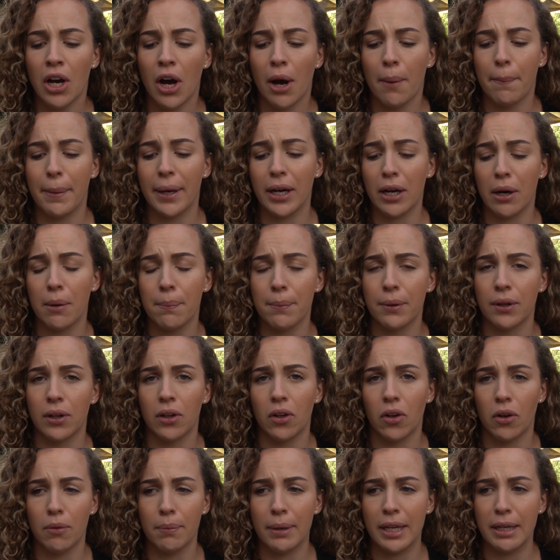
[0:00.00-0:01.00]
I pick up on
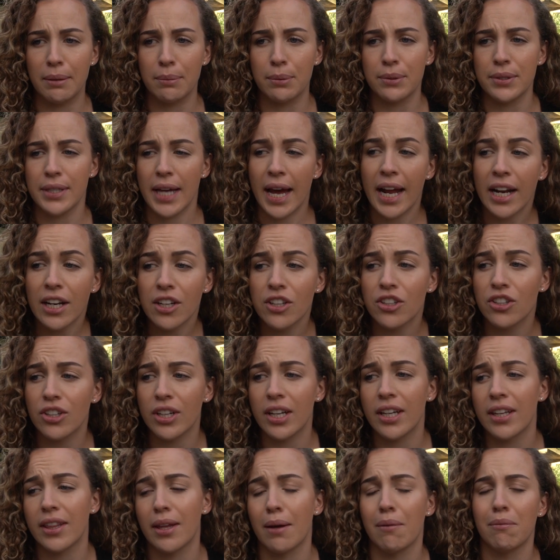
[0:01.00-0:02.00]
a lot of people's
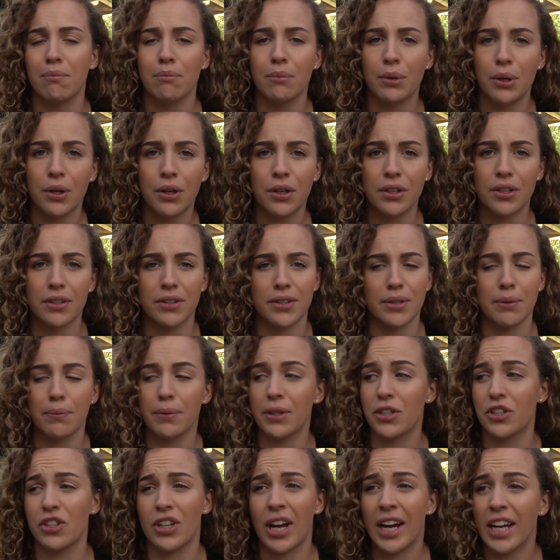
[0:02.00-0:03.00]
energy, their mood, if
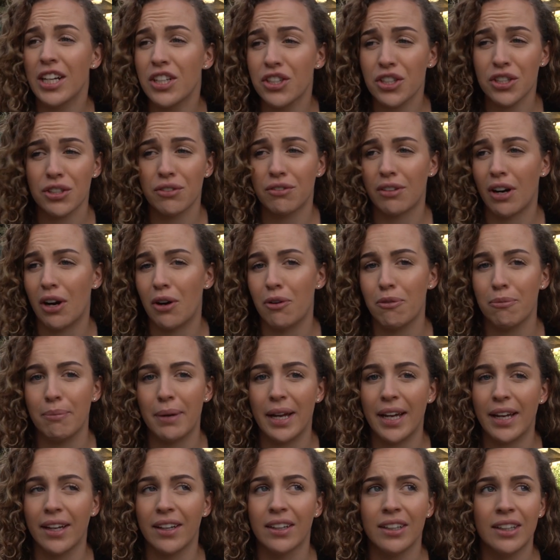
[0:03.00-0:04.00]
someone changes around
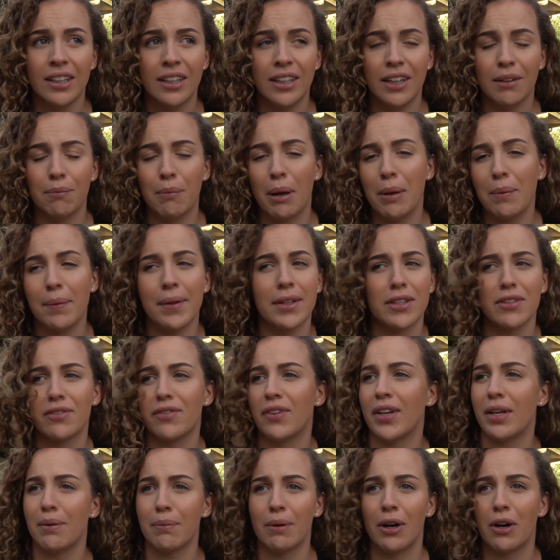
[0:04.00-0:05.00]
me. Maybe that's
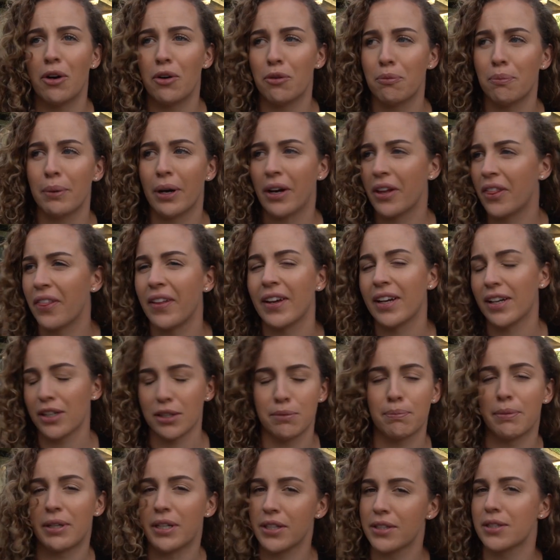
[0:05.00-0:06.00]
female, but I think
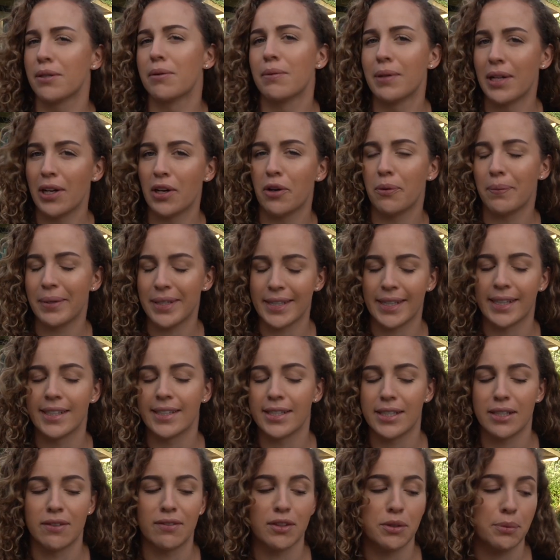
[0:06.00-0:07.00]
it's because I'm a little bit
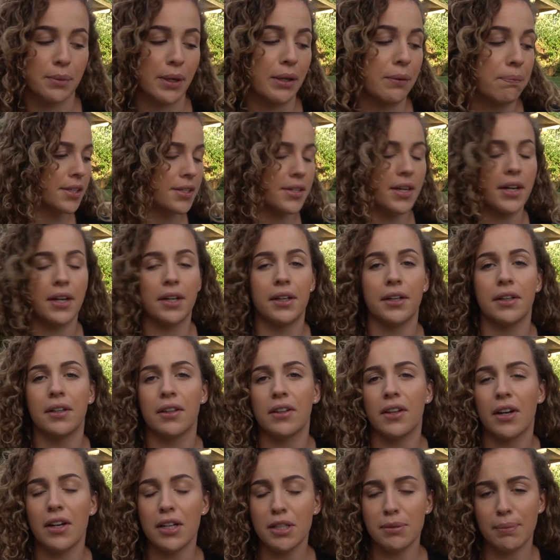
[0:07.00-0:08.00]
sensitive as well. So
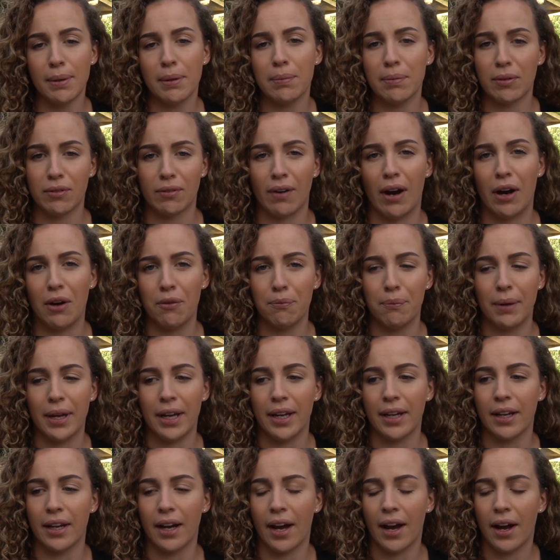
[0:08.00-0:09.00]
those people around
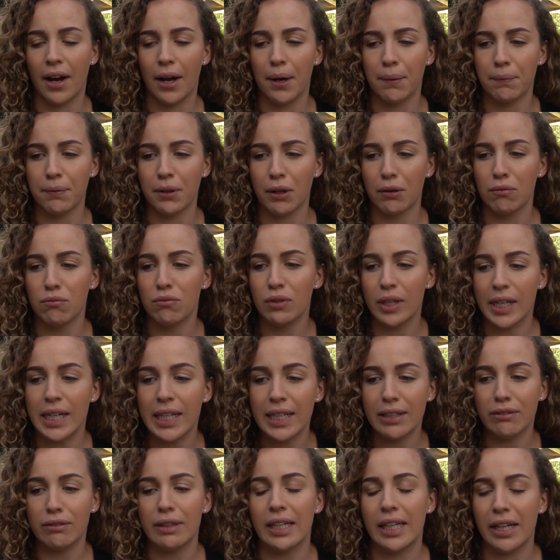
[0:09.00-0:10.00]
me can
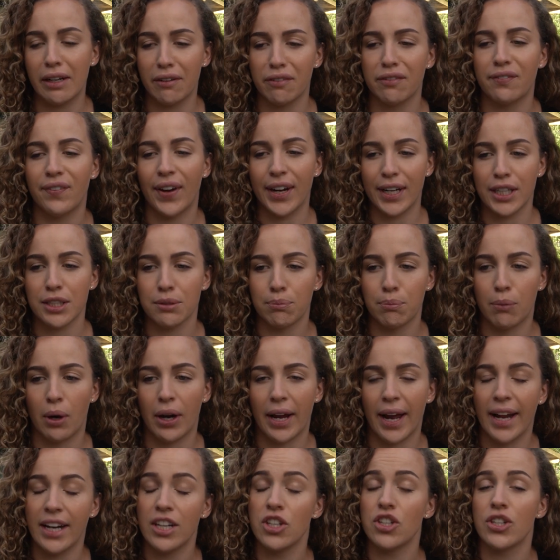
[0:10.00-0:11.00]
really affect
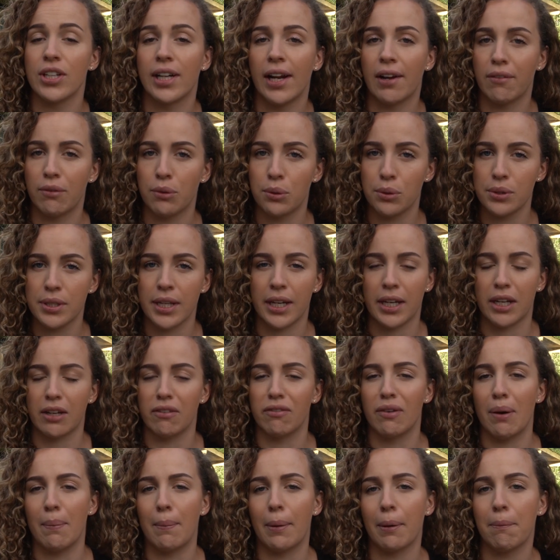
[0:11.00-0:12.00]
my energy levels, they can
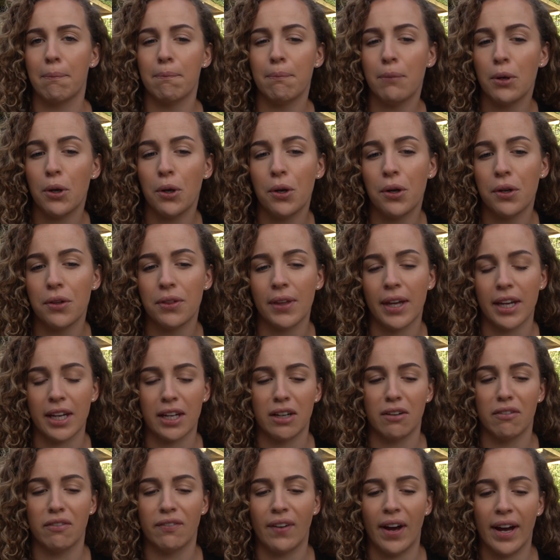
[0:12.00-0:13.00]
affect my mood, they
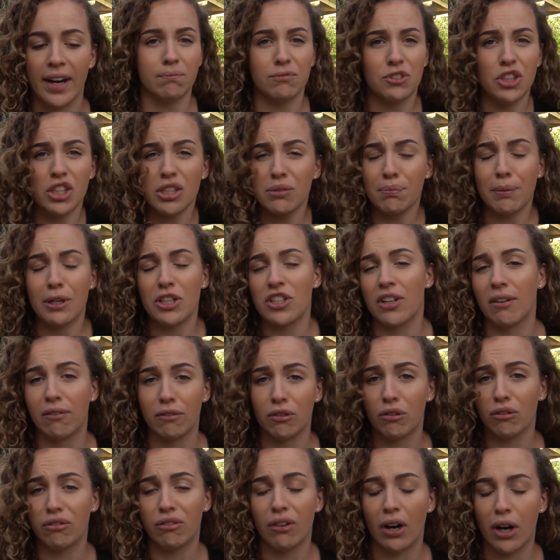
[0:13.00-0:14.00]
can affect just my
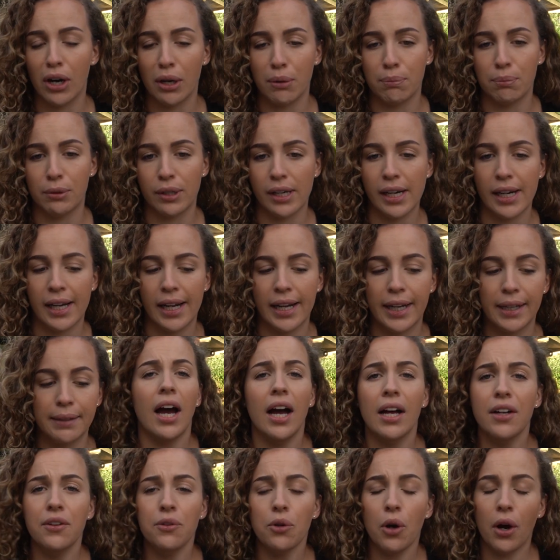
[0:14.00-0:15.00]
general vibe really.
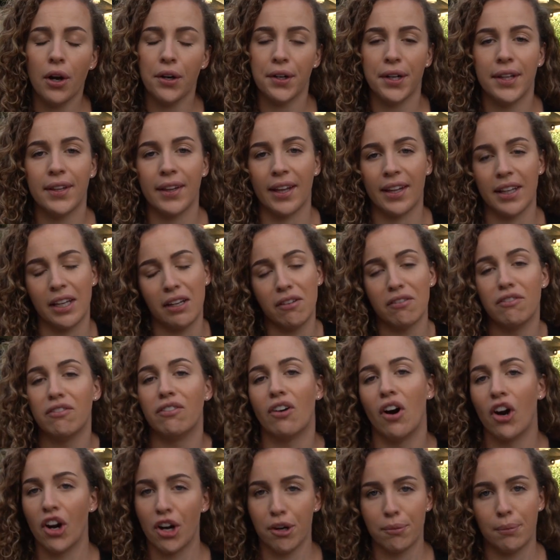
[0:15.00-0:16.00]
And not only that, the
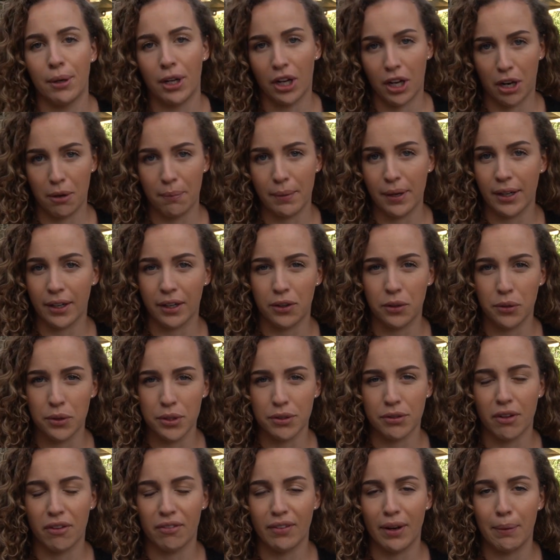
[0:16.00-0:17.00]
environment I'm in can
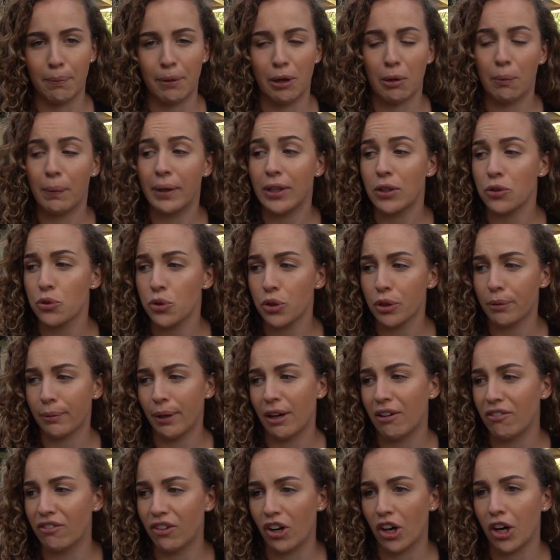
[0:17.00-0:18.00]
also affect me. And when I talk
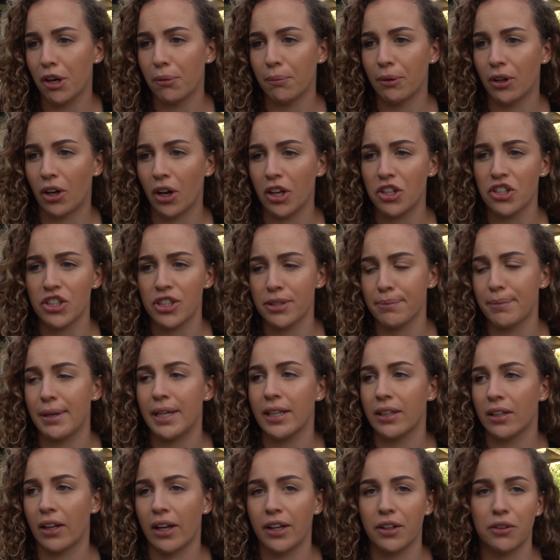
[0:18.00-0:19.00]
about environment, I just
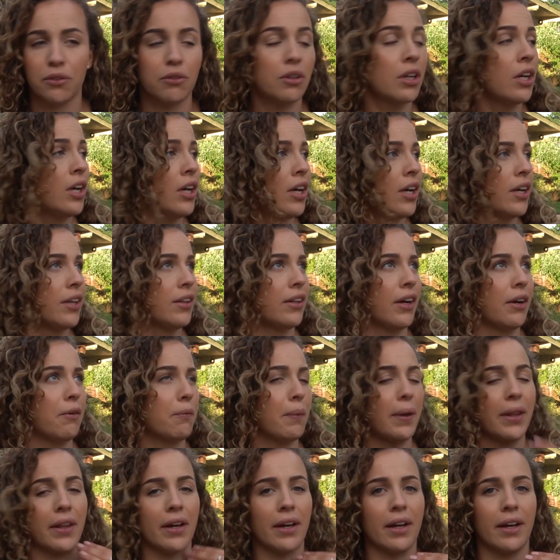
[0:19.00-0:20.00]
mean like, you know,
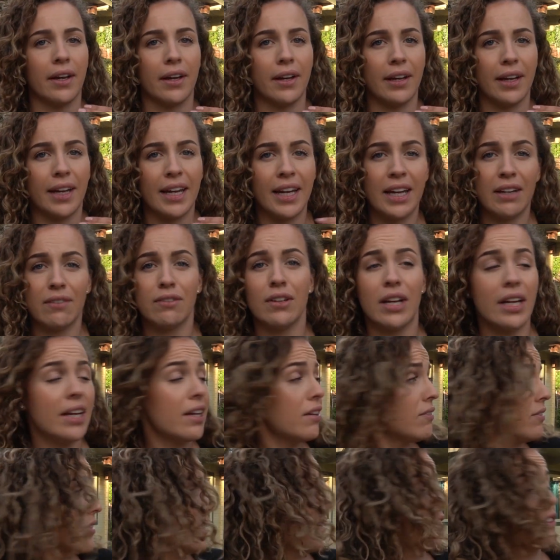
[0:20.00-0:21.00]
whether
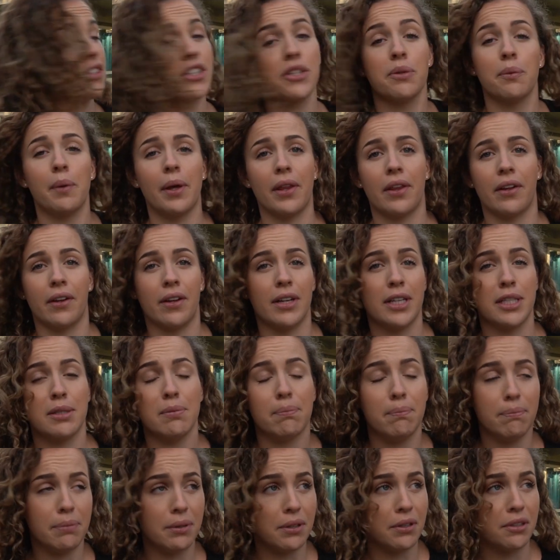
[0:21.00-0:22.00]
even down to the weather. It's
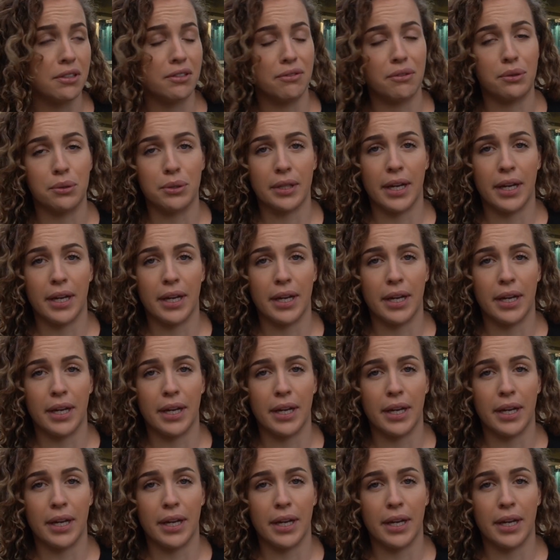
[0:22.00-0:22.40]
a beautiful